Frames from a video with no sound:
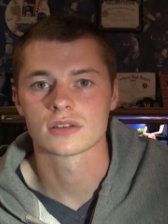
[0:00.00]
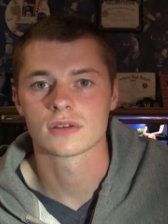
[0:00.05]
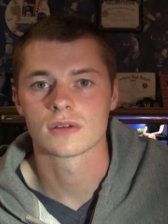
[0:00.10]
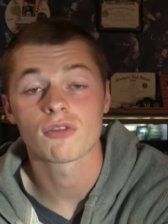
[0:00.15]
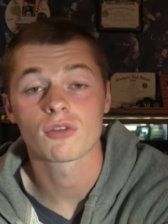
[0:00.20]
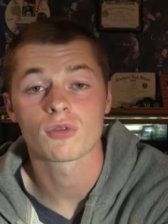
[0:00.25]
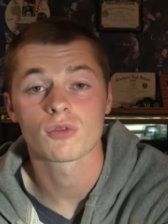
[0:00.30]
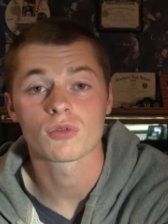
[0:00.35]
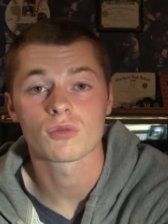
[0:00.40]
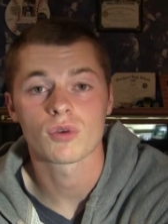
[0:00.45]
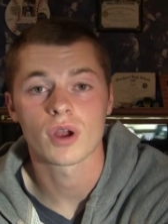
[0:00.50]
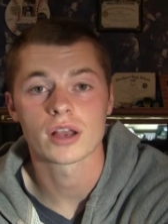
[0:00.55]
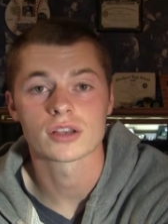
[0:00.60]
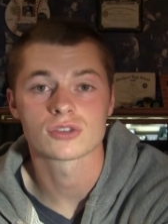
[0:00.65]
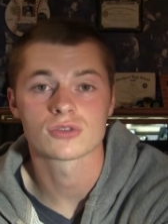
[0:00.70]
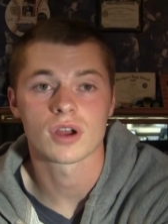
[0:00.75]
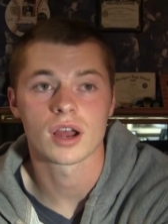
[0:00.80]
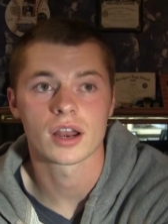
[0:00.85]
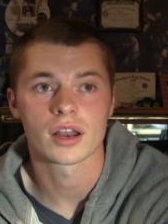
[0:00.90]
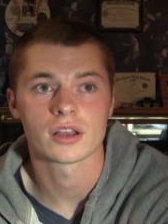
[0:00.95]
Every
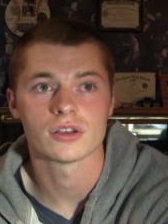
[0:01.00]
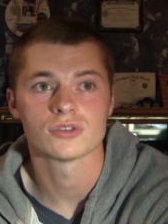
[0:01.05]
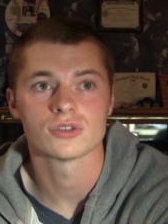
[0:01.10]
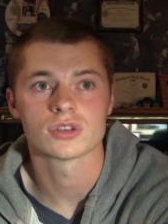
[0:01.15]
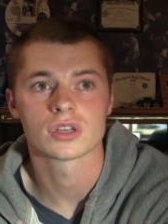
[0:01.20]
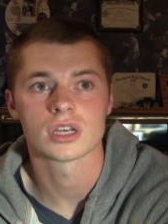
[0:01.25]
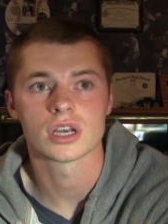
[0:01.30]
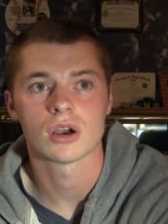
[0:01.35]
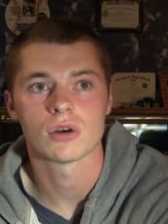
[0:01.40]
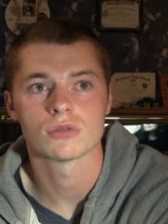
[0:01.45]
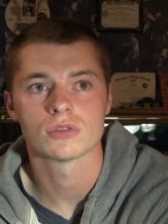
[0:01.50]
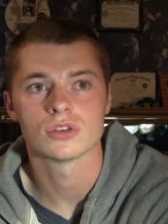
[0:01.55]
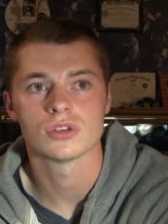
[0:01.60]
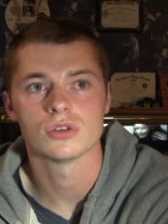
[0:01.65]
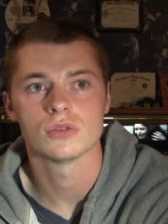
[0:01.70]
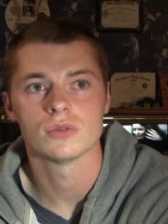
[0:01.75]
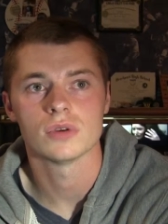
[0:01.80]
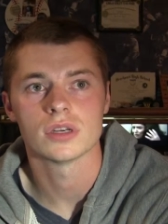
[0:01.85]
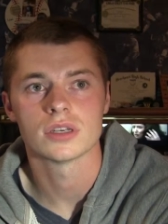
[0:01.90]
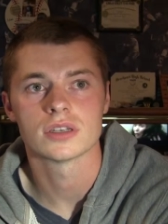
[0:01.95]
restaurant I usually go
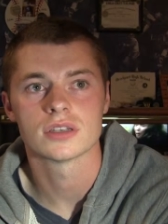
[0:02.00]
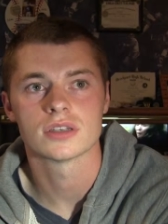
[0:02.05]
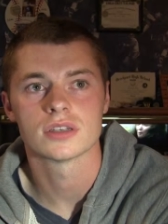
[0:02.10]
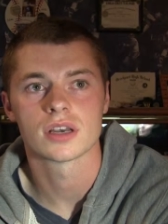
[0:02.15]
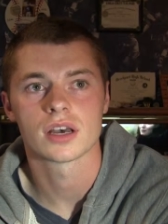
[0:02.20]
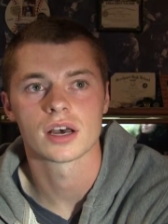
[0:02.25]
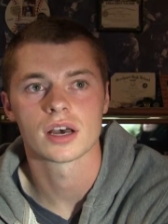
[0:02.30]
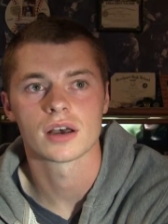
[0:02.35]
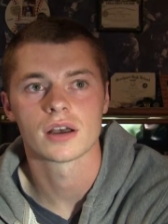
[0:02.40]
to is